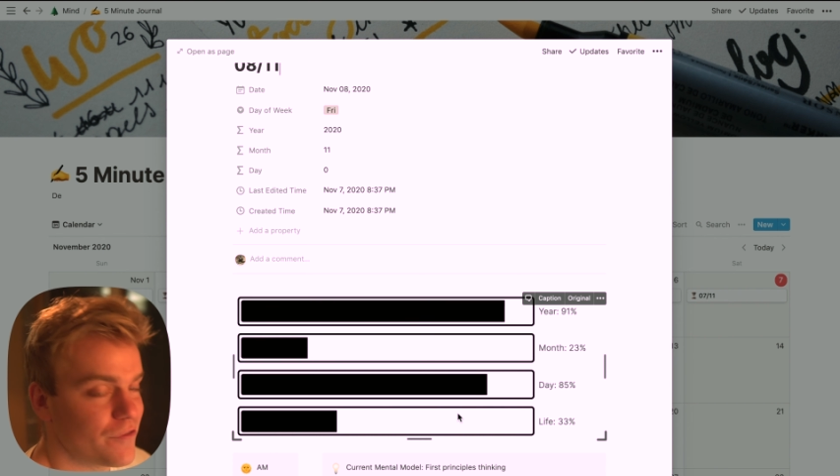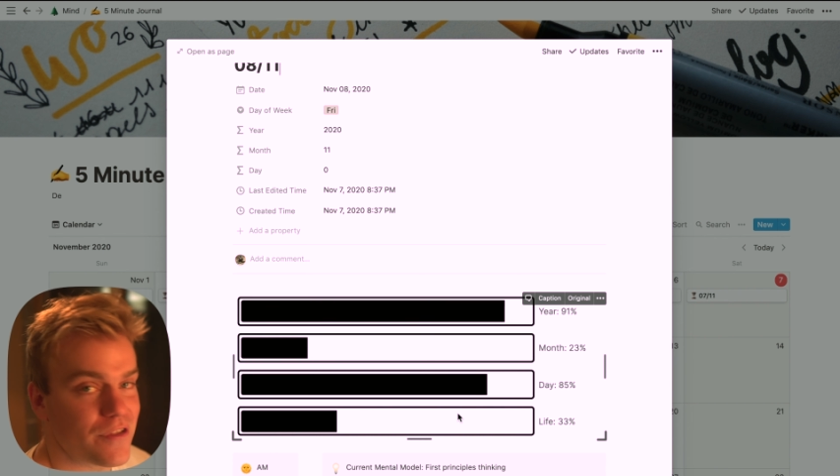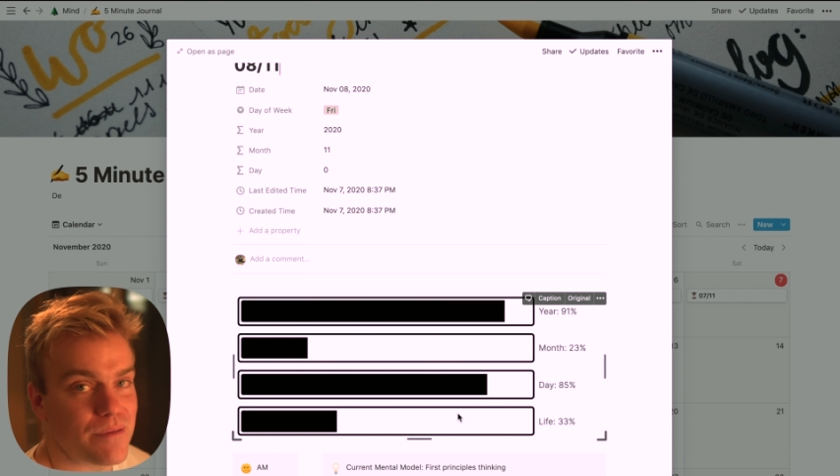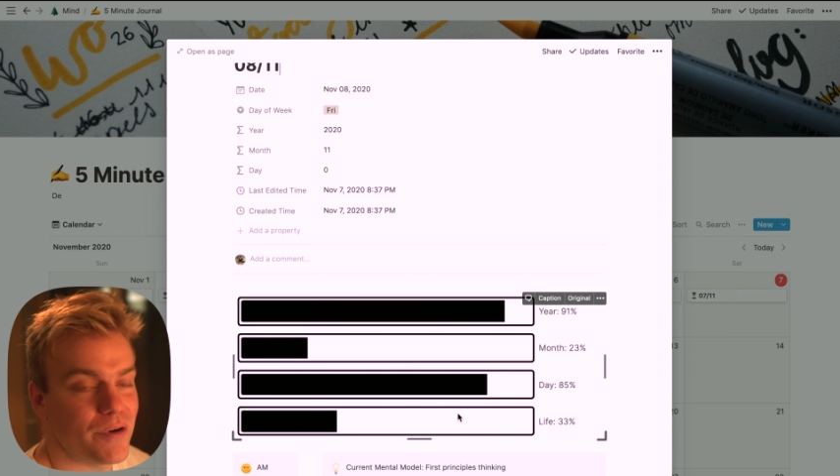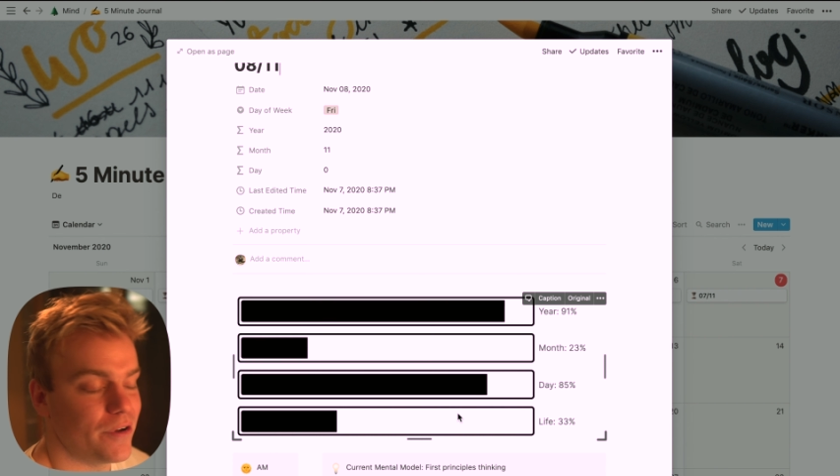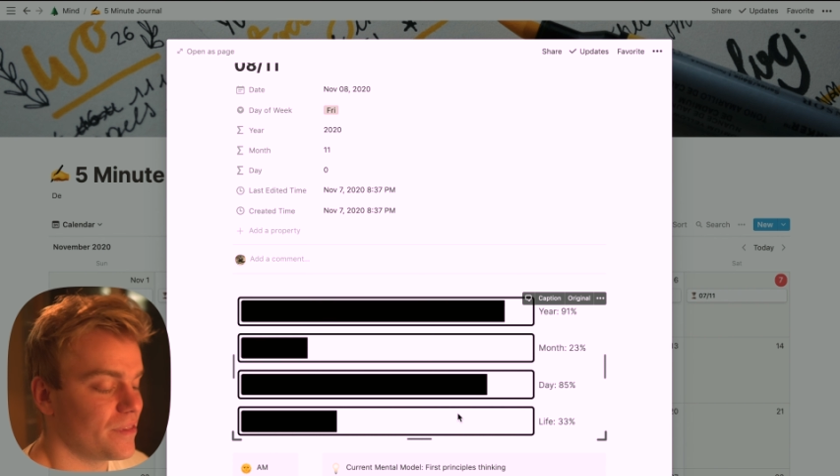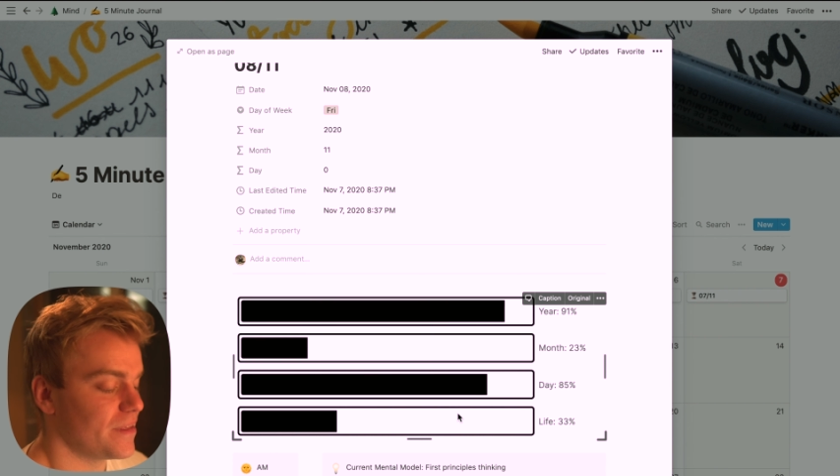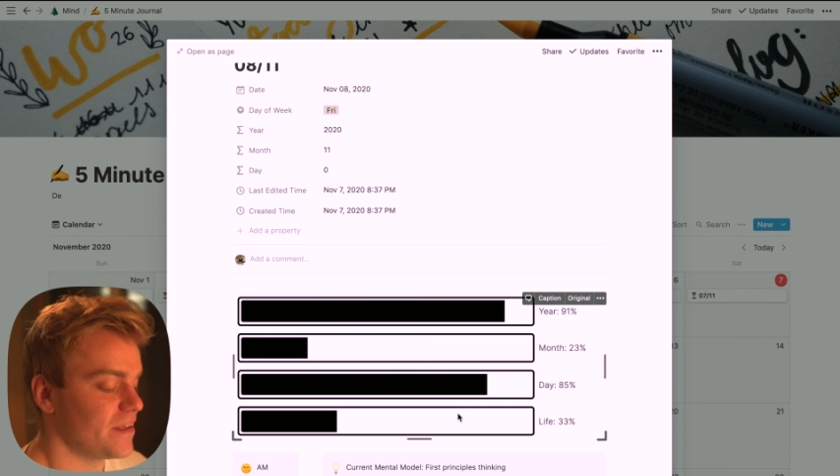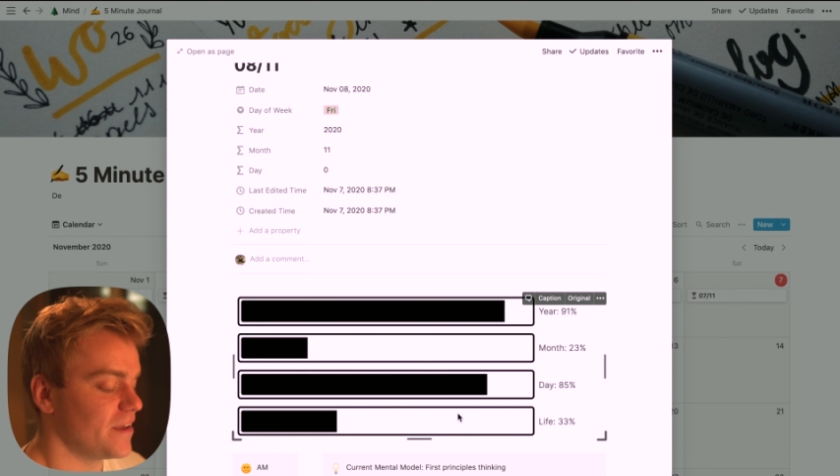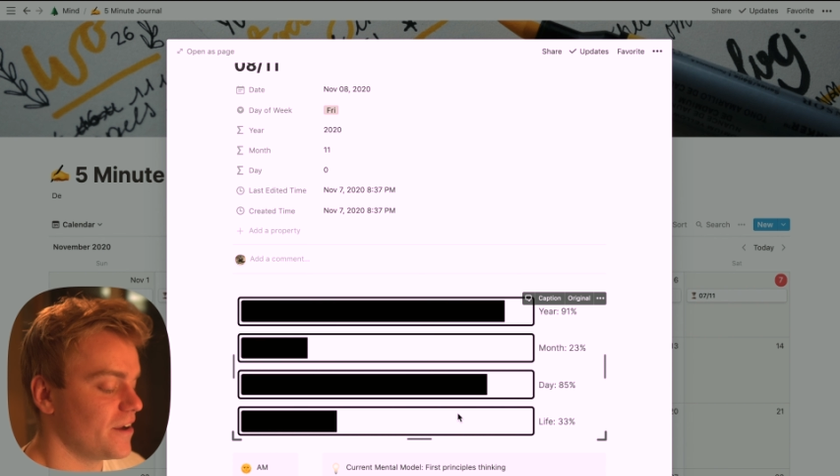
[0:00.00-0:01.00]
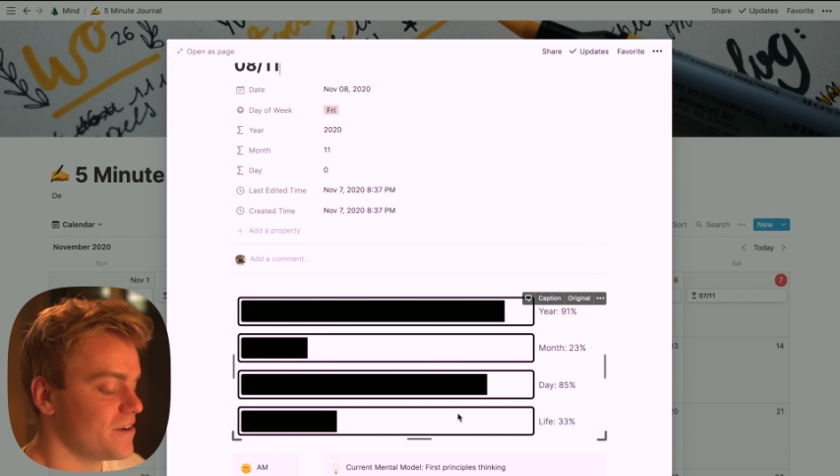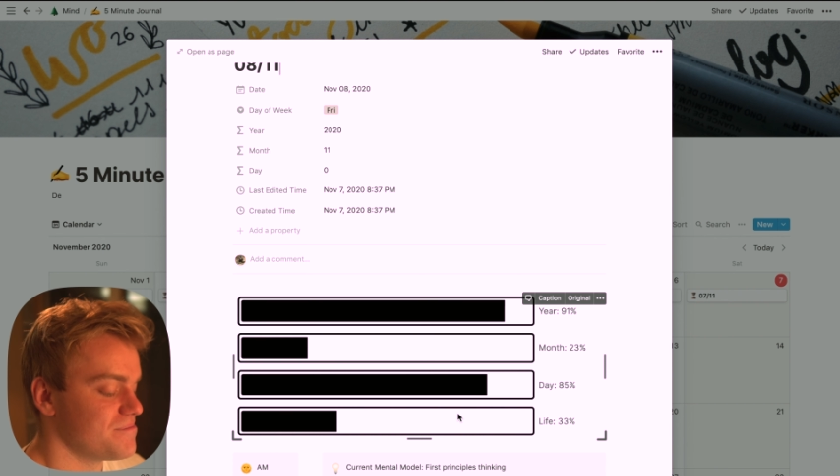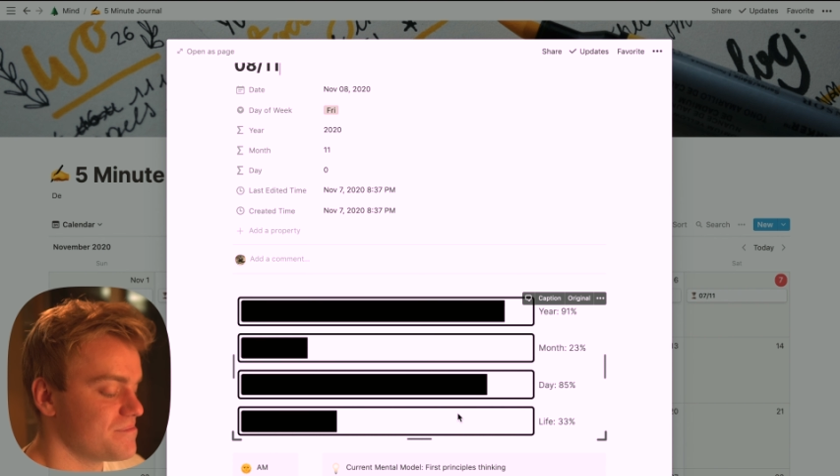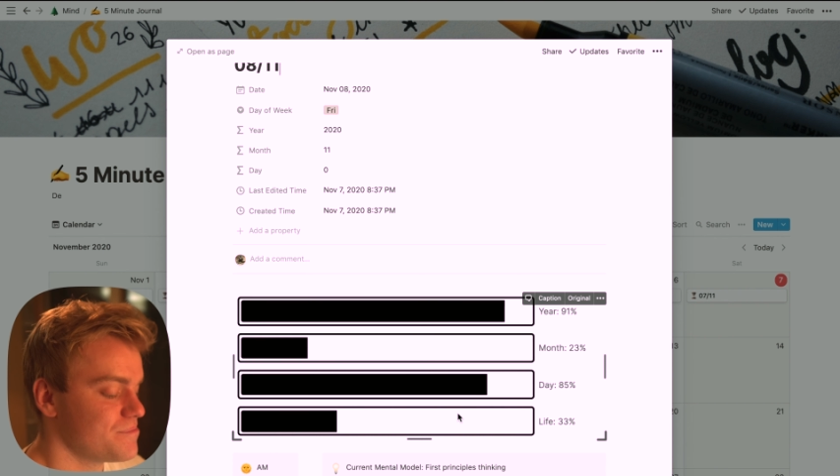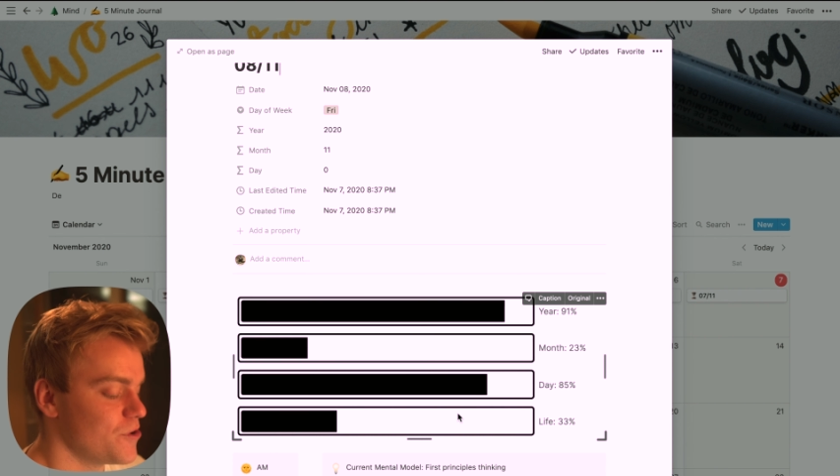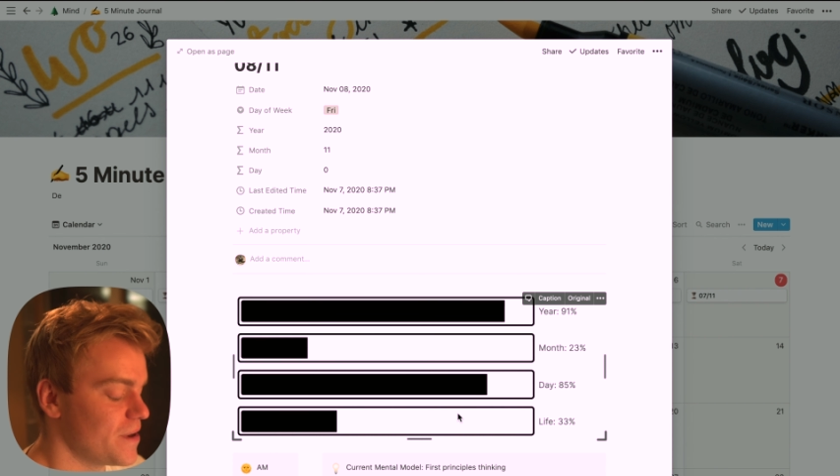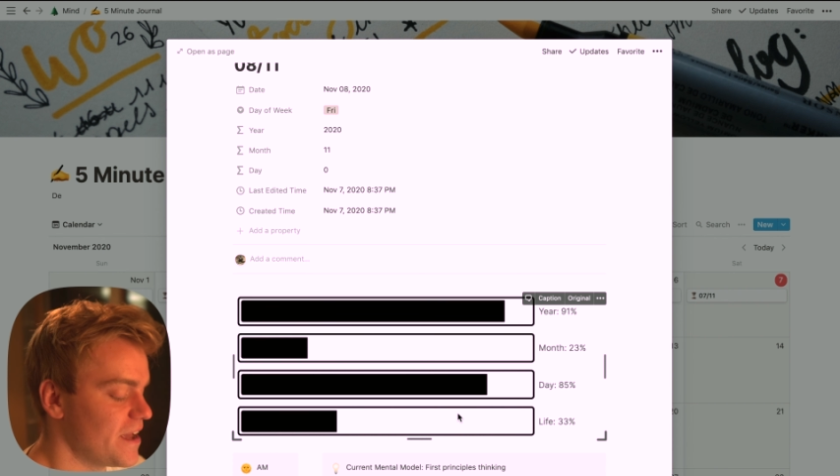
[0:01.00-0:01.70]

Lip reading: I obviously put the put